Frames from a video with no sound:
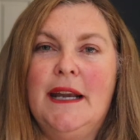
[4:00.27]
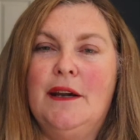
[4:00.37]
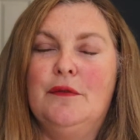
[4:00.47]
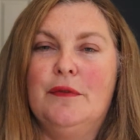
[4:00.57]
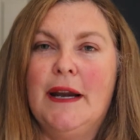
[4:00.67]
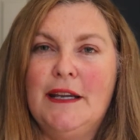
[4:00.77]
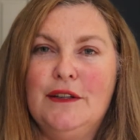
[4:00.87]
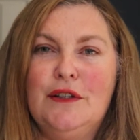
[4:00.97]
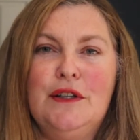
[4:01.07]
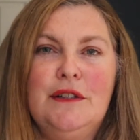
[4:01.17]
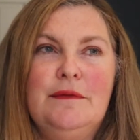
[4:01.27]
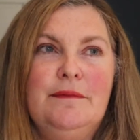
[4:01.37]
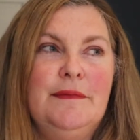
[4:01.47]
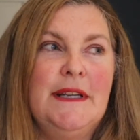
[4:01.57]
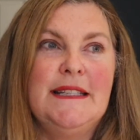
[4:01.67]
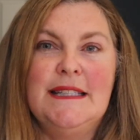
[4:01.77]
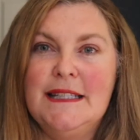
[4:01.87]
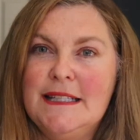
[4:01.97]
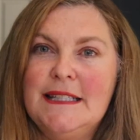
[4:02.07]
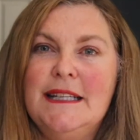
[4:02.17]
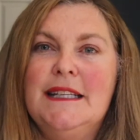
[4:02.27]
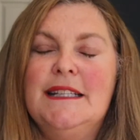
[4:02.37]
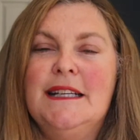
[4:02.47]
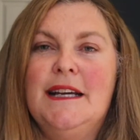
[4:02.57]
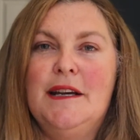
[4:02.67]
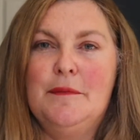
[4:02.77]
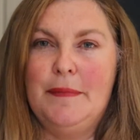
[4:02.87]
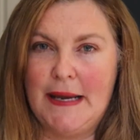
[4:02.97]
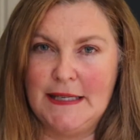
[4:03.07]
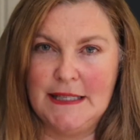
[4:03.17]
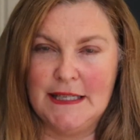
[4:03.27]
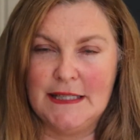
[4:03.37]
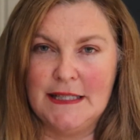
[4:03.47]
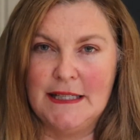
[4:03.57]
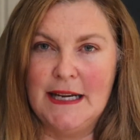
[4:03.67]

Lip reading: a regular, consistent basis.